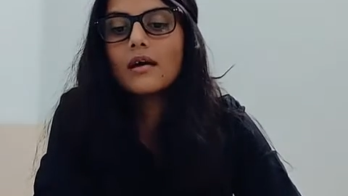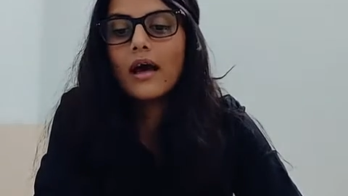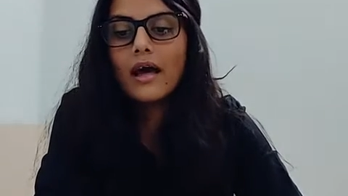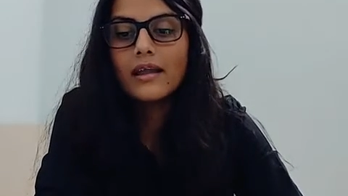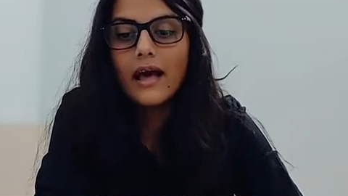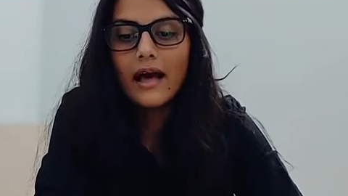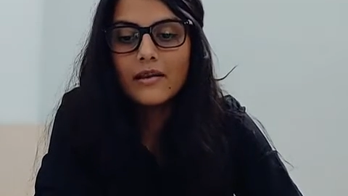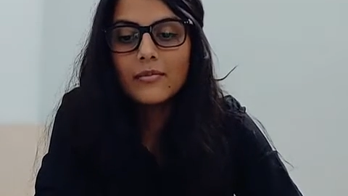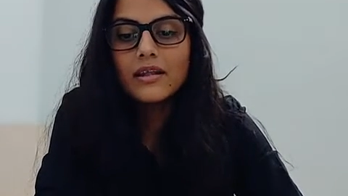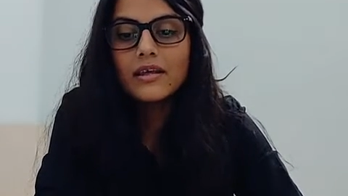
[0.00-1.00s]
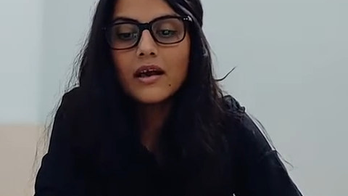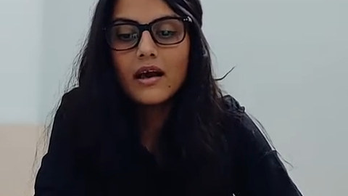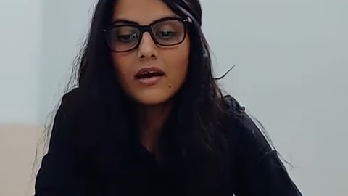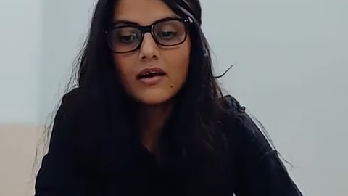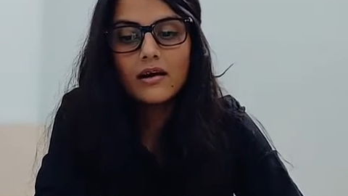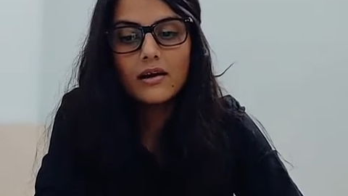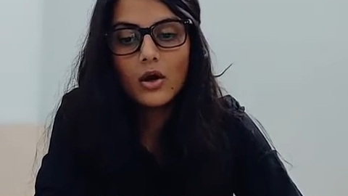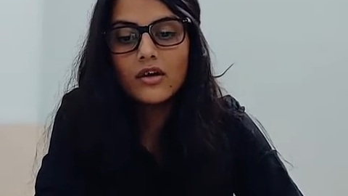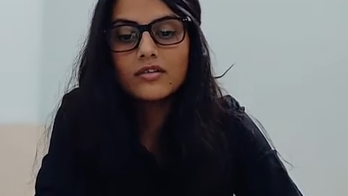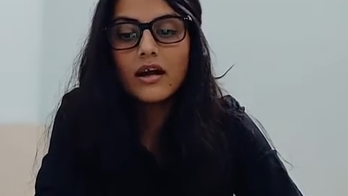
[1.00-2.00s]
And alimony uh,
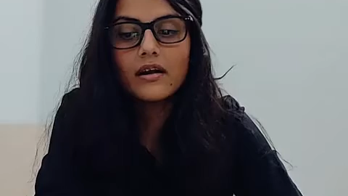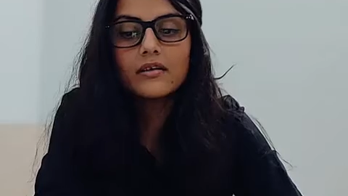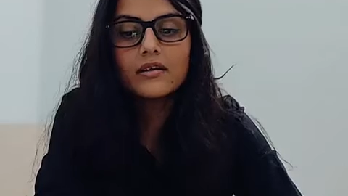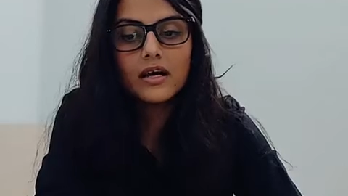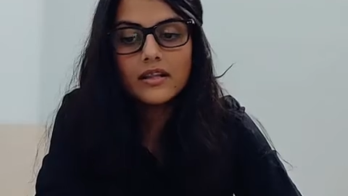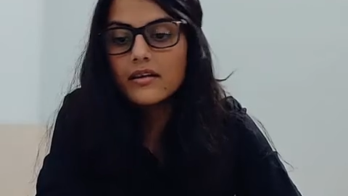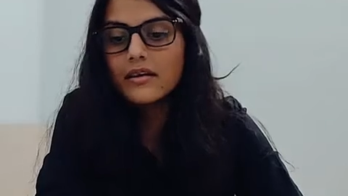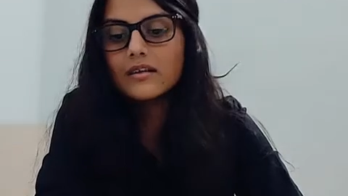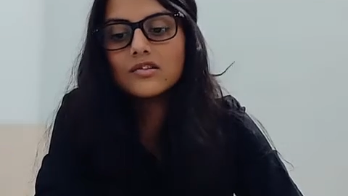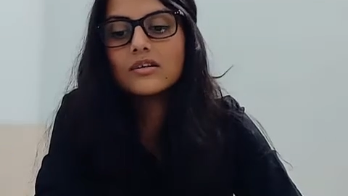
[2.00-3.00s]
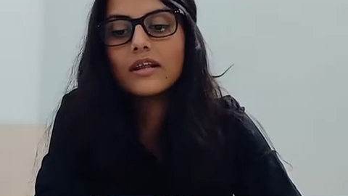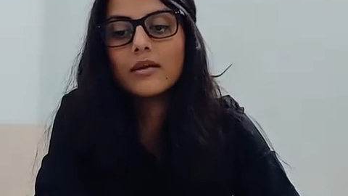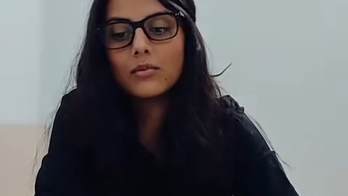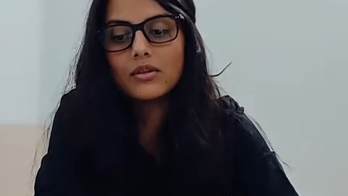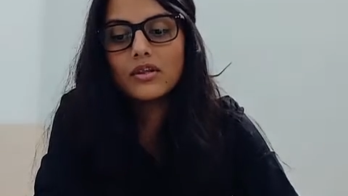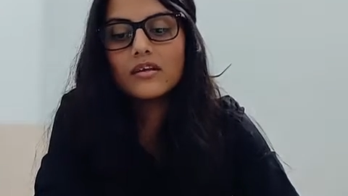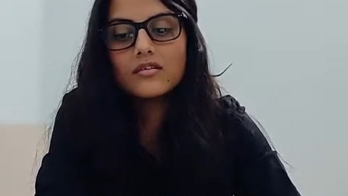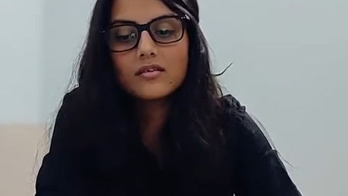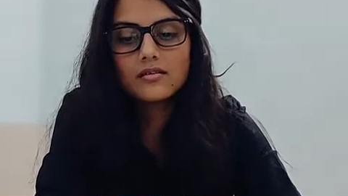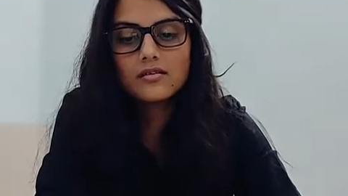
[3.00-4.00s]
laws under other religion like
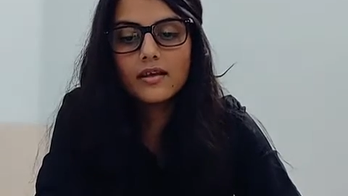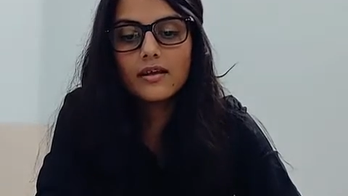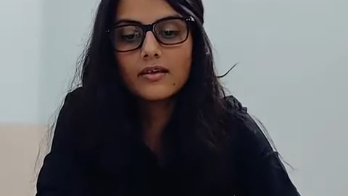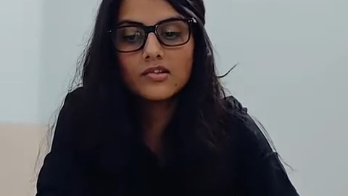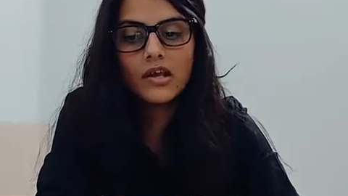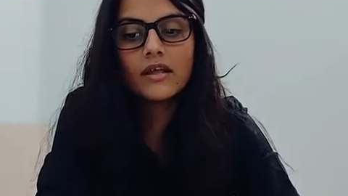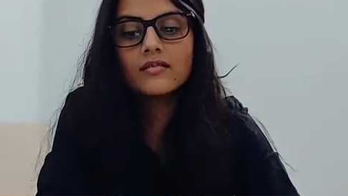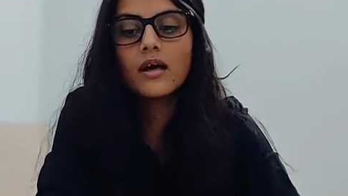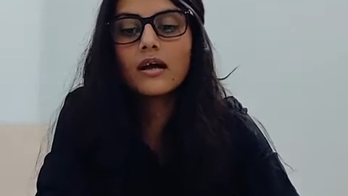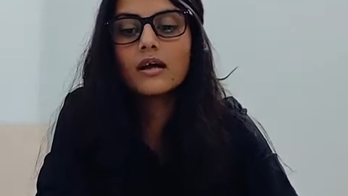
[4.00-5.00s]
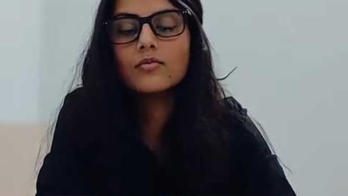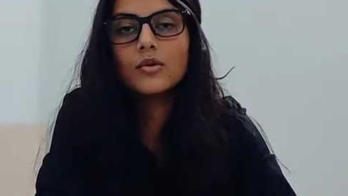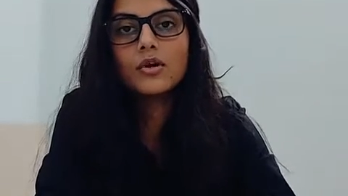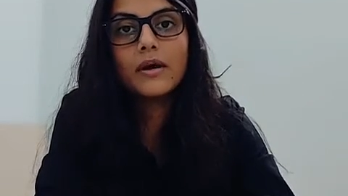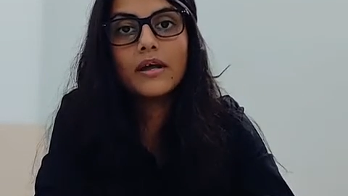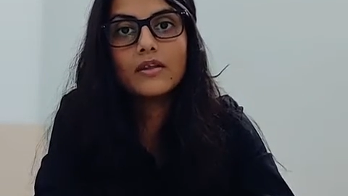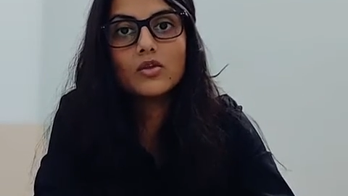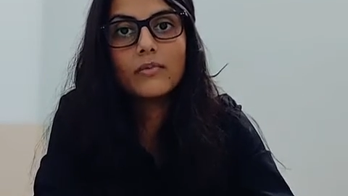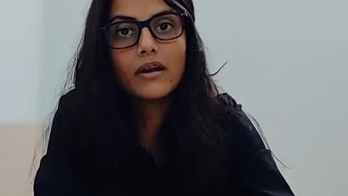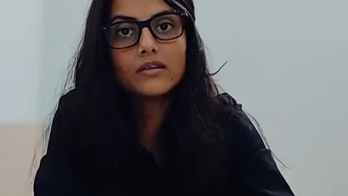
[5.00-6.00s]
Buddhist, Sikh, Jains are governed by Hindu
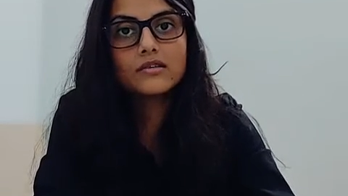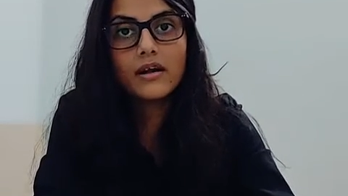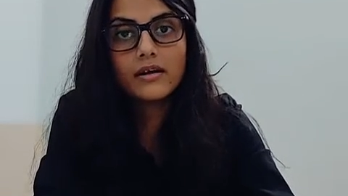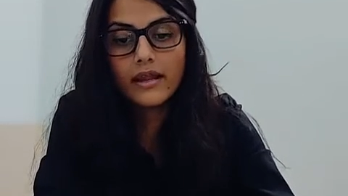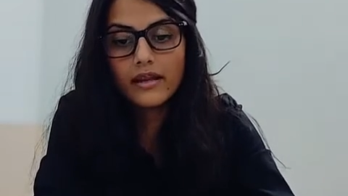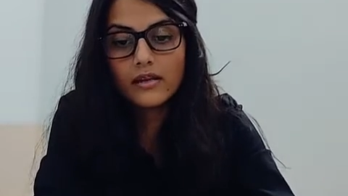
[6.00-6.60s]
Marriage Act nineteen